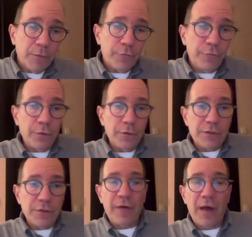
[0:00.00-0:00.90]
for
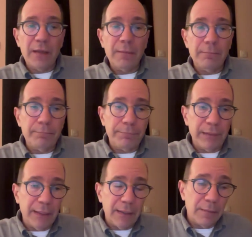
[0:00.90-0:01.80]
defying
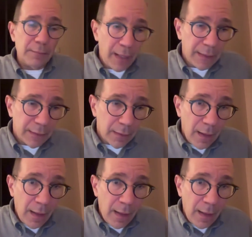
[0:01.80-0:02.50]
Blinken and Biden.